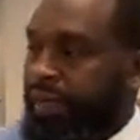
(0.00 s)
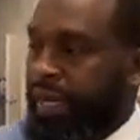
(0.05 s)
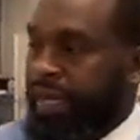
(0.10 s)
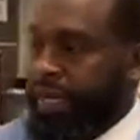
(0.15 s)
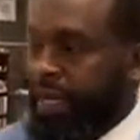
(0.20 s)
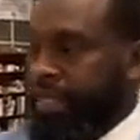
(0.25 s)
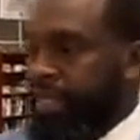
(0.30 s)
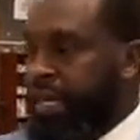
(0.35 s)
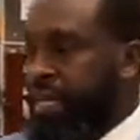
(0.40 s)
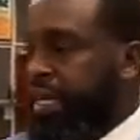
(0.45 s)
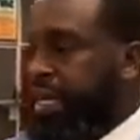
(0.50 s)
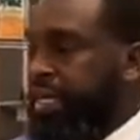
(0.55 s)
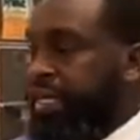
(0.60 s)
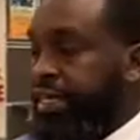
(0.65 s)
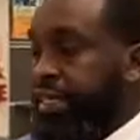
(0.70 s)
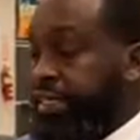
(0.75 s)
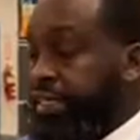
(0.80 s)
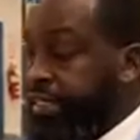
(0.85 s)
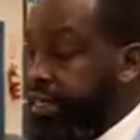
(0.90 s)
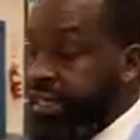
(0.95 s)
And then
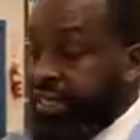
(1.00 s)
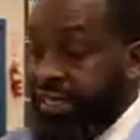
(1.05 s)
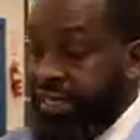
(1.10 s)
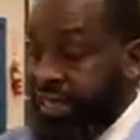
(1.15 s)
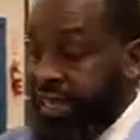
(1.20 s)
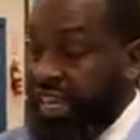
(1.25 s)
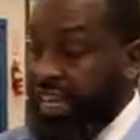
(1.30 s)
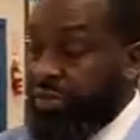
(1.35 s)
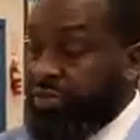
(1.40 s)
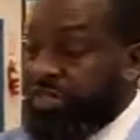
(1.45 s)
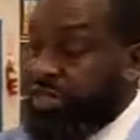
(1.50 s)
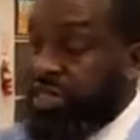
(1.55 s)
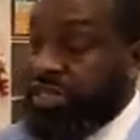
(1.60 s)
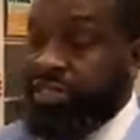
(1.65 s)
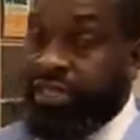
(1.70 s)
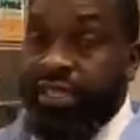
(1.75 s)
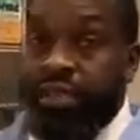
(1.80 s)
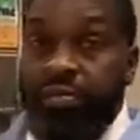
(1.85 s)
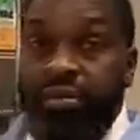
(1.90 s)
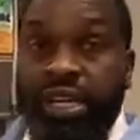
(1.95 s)
this same
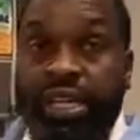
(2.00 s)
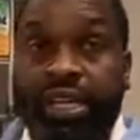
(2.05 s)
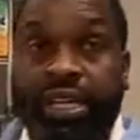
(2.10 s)
system